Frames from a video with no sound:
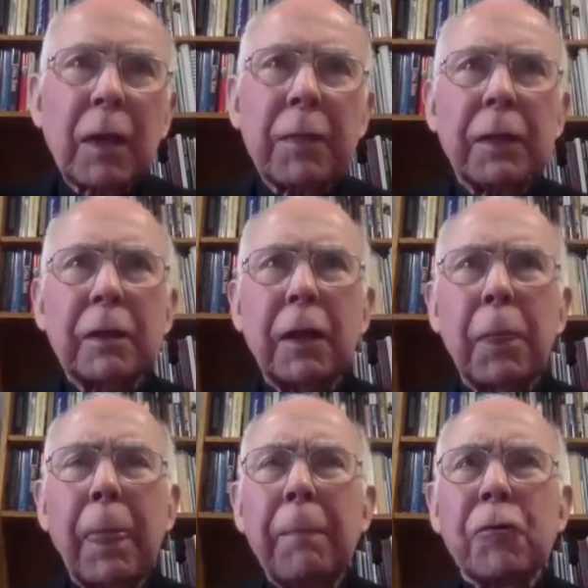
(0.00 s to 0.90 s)
that
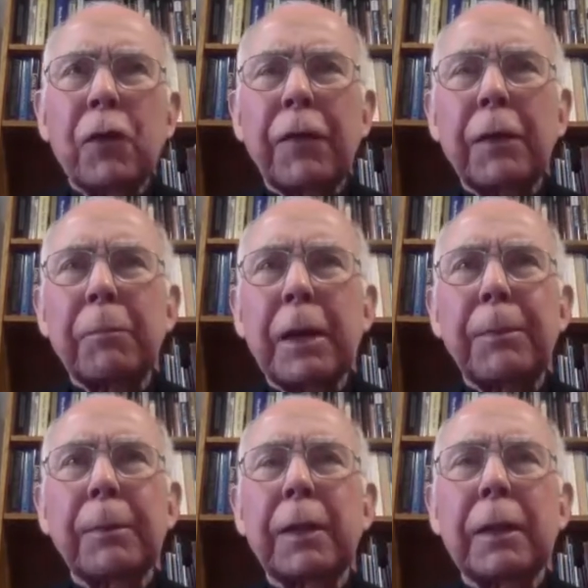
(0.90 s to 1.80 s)
so I think many
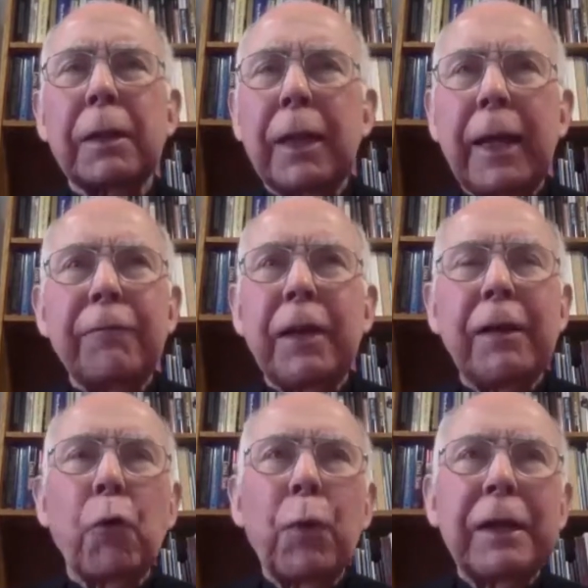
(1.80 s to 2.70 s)
people that had
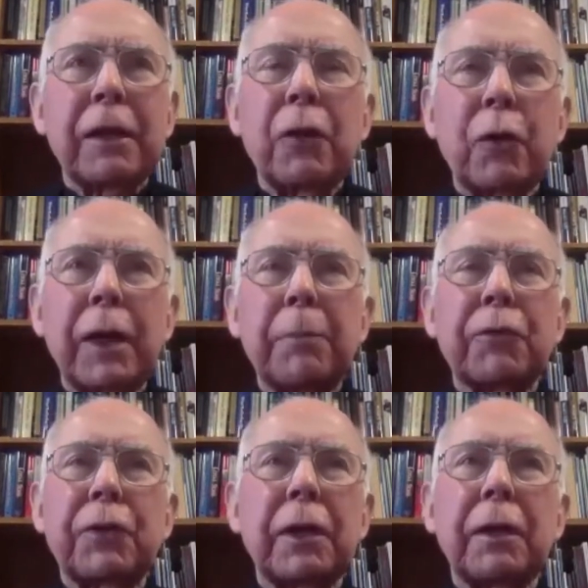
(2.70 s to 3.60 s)
never went to Notre Dame
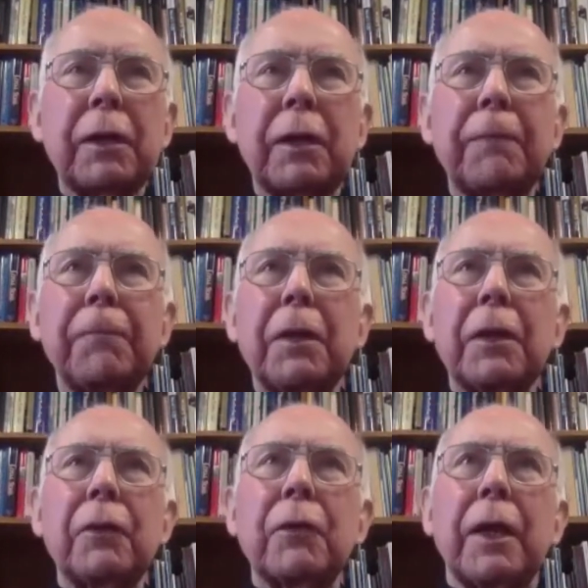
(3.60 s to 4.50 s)
still
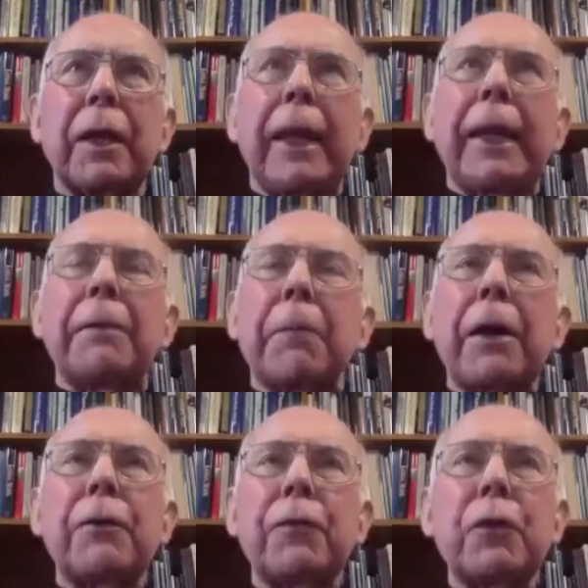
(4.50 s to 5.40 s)
you know,
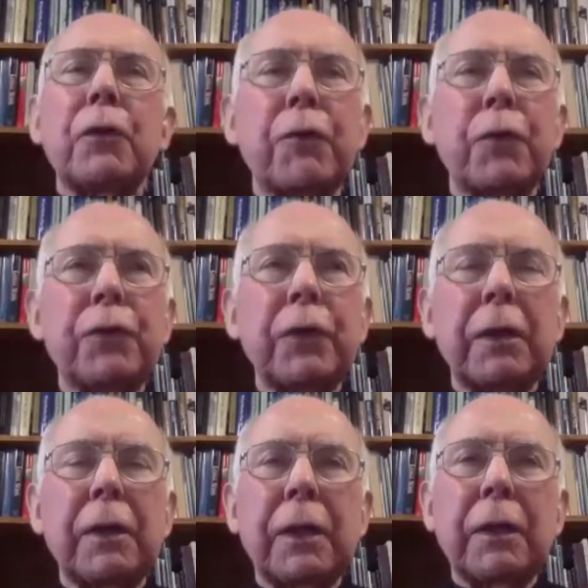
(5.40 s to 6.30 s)
admired the
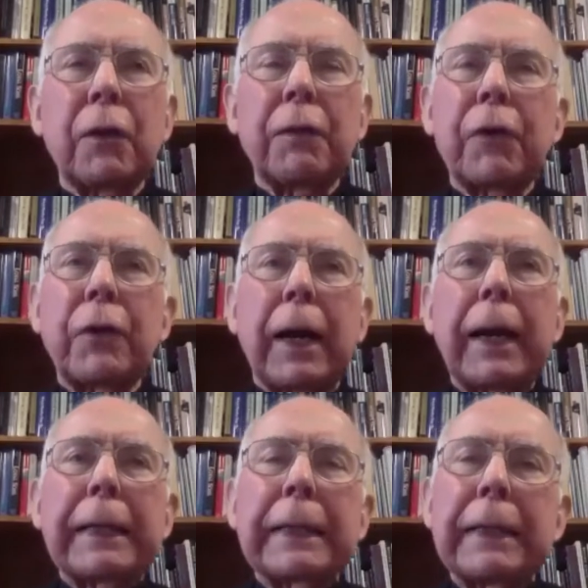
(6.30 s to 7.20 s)
university and thought very
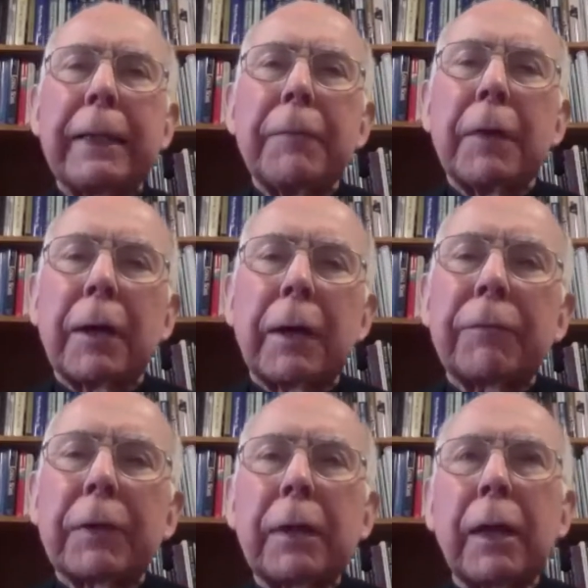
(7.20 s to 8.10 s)
highly
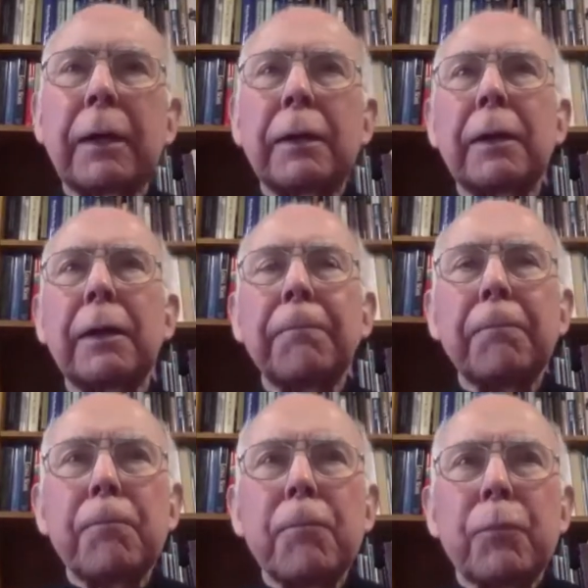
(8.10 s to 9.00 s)
of it, and
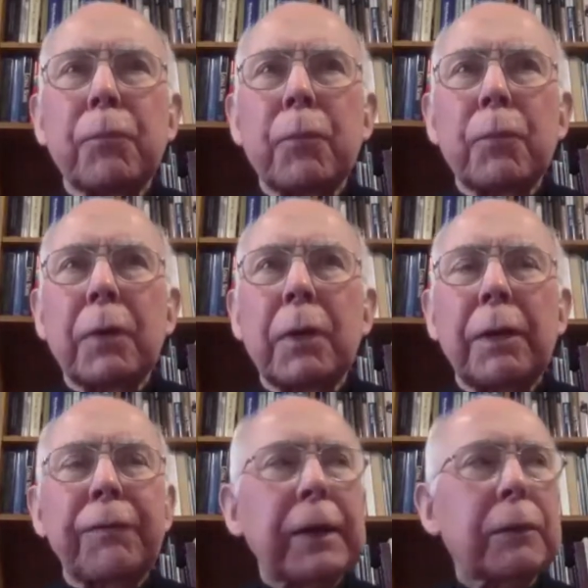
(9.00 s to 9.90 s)

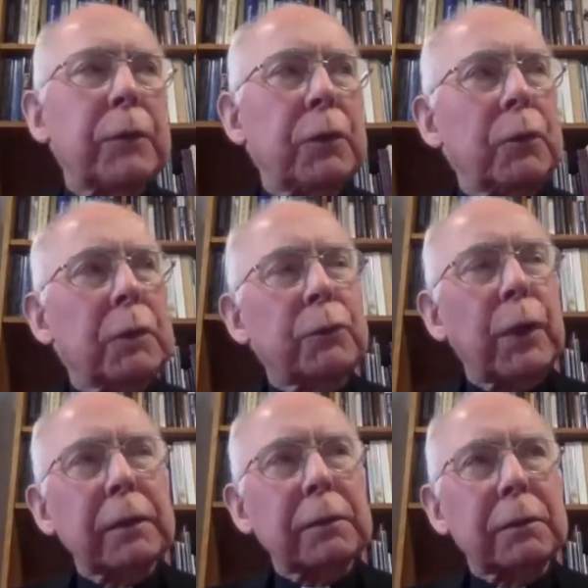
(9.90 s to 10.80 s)
the fact that we do
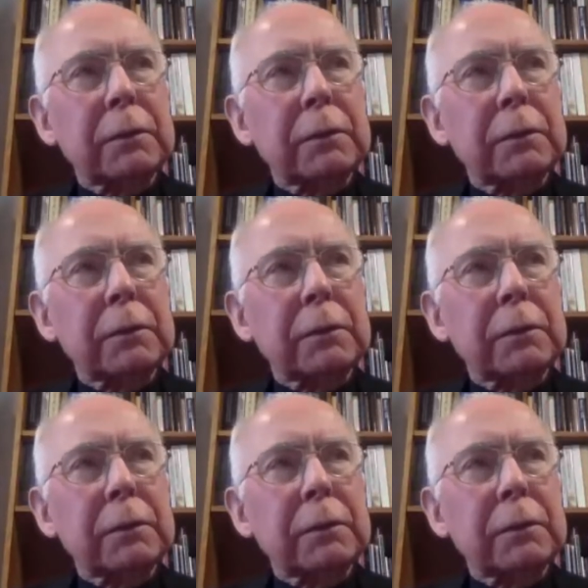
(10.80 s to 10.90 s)
attract